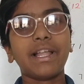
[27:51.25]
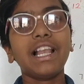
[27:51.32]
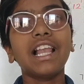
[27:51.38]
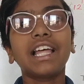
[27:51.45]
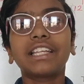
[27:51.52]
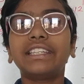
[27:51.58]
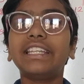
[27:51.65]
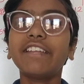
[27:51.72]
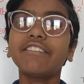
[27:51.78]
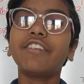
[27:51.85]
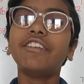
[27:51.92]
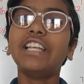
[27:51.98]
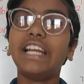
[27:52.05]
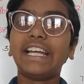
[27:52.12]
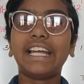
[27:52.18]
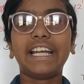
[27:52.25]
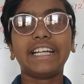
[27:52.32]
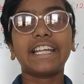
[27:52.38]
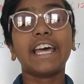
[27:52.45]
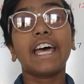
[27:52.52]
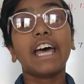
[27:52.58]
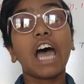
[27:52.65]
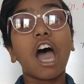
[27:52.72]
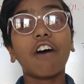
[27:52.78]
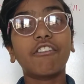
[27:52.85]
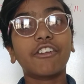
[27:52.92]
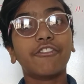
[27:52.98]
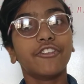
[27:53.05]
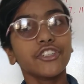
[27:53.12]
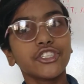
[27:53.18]
Then we will end our
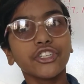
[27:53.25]
video